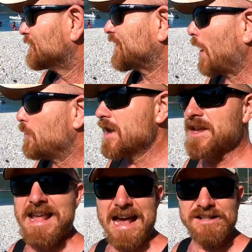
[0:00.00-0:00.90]
So
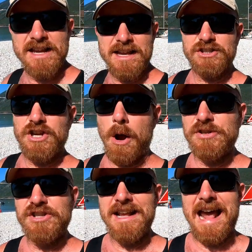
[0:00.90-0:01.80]
yes, it's Show
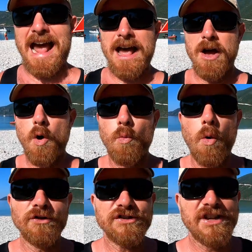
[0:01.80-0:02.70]
Us Your Cat
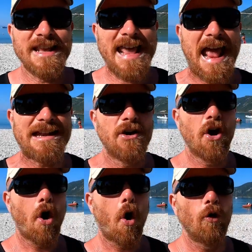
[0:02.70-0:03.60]
once again
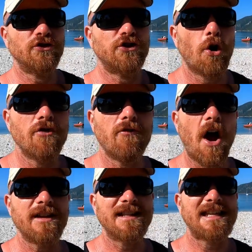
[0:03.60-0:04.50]
on
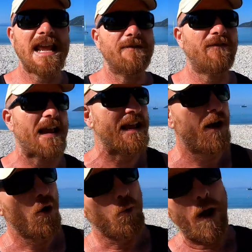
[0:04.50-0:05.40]
Joyrider TV,
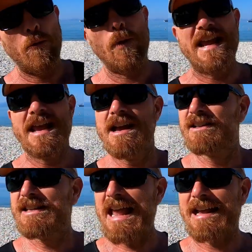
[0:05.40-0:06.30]
where we
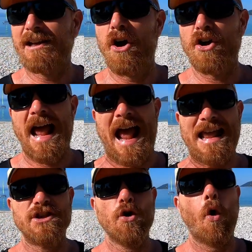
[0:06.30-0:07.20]
take a look
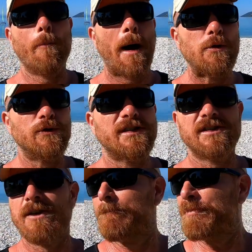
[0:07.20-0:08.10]
at your
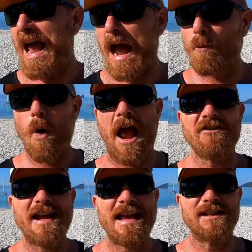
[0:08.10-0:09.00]
boats and
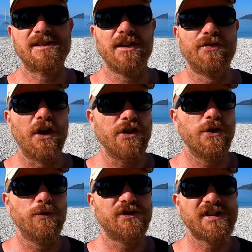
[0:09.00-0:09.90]
where it is that
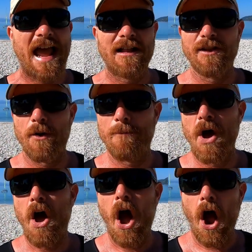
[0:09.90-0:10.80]
you sail them
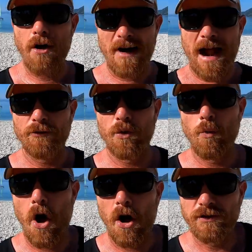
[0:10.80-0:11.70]
around the
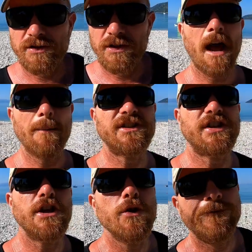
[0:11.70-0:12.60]
world. Coming
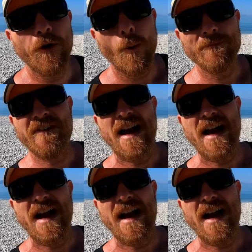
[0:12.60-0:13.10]
to you from